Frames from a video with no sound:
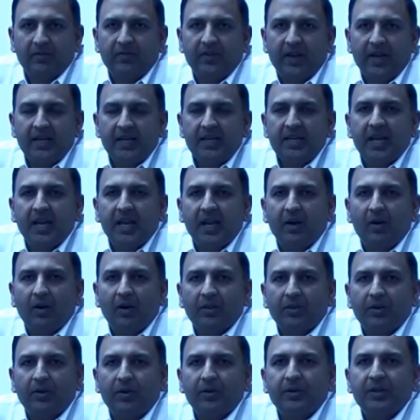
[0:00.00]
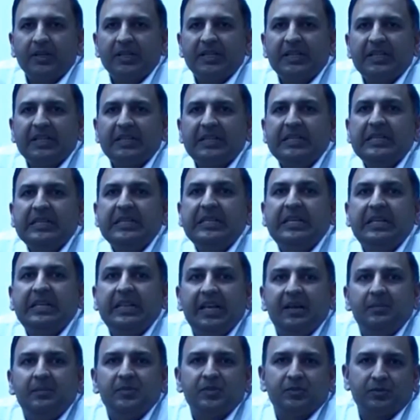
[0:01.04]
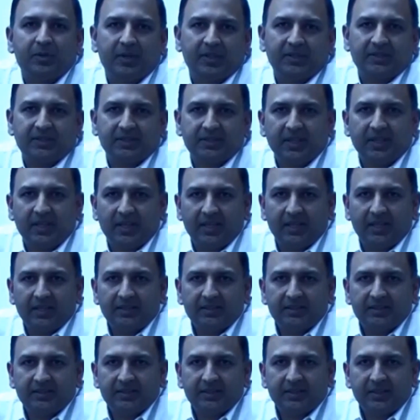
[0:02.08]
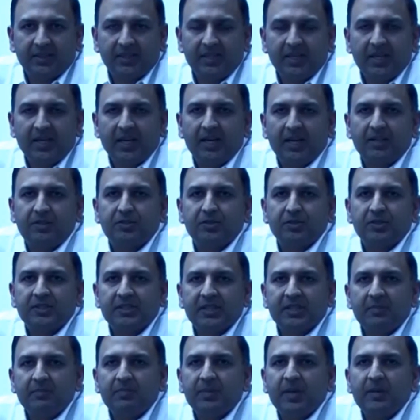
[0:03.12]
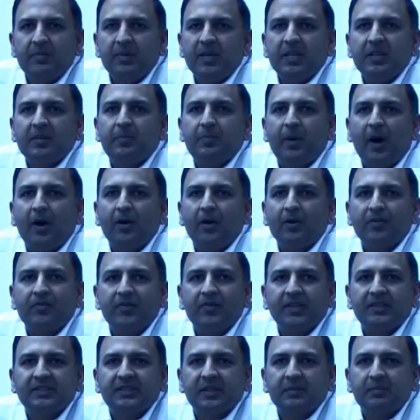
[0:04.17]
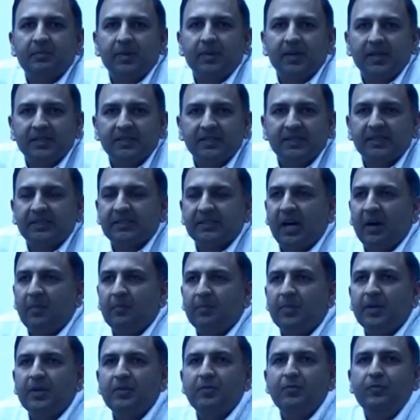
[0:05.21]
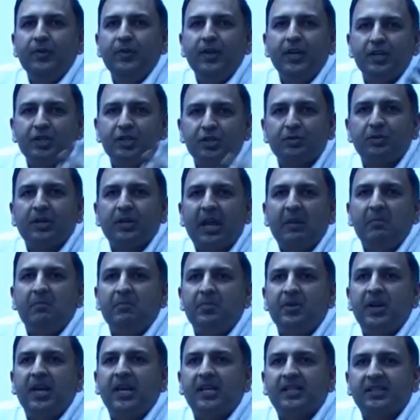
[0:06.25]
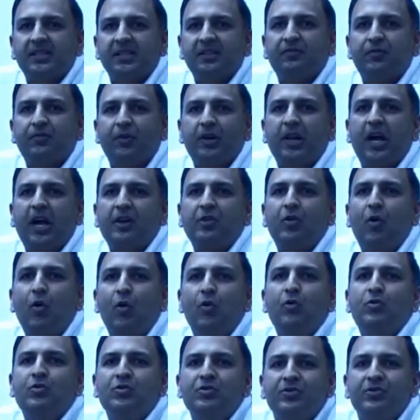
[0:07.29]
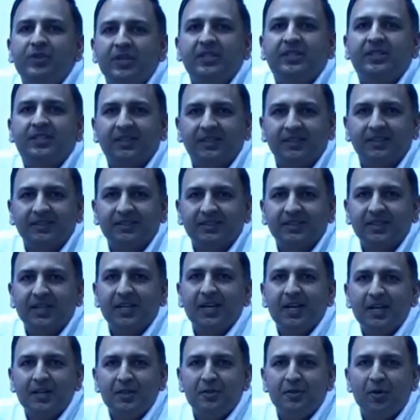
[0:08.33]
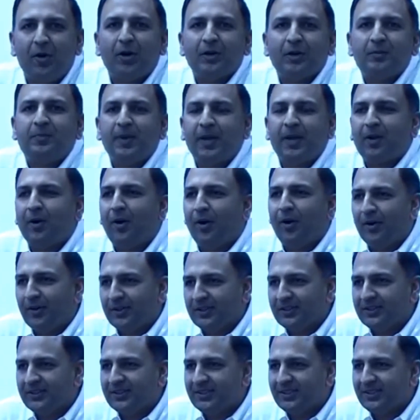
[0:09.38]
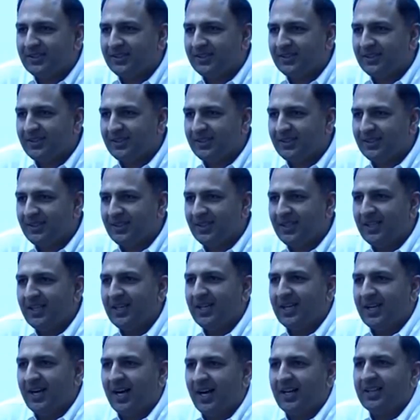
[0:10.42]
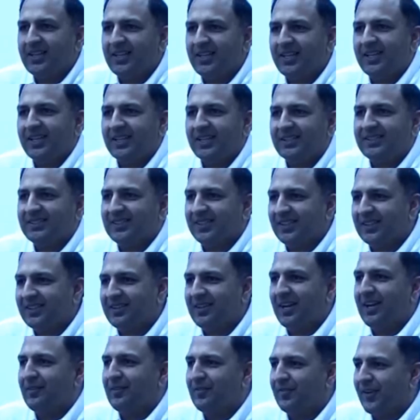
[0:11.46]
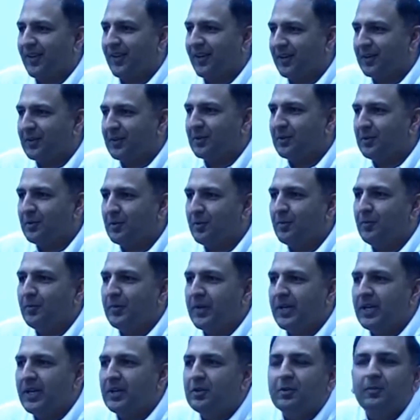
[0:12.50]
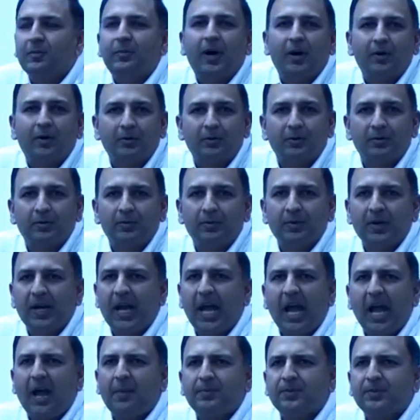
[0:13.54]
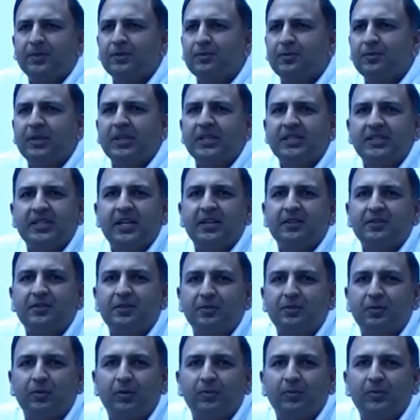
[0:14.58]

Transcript: of any authority that he claims to exercise. It should simply be the power of his example. We should embrace it for our own reasons, not because Gandhi is a great figure whom we need to bow to. Absolutely central